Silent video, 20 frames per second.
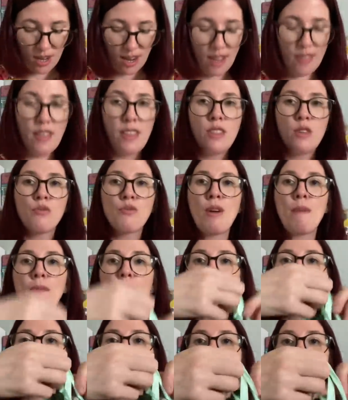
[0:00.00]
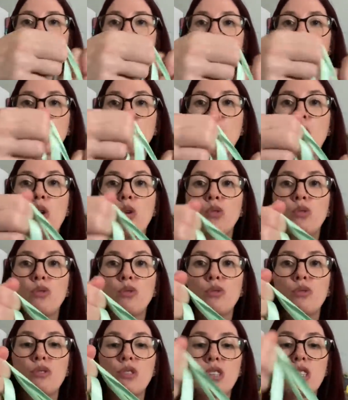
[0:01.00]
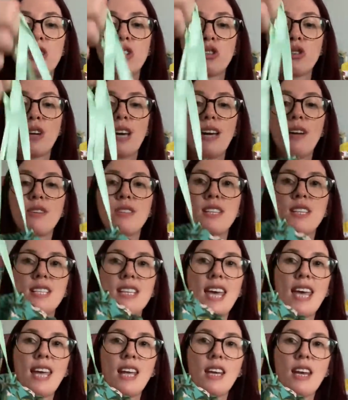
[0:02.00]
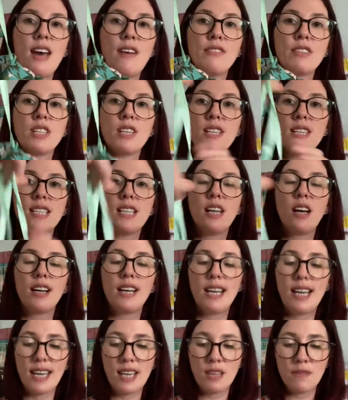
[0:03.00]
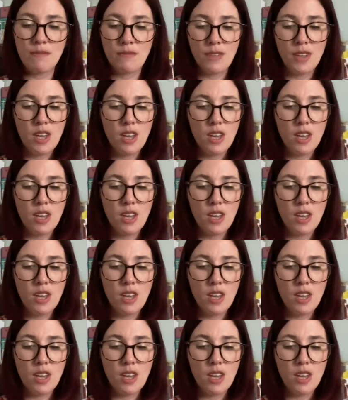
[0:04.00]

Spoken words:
and then the ribbon just pulls the trousers in ever so slightly.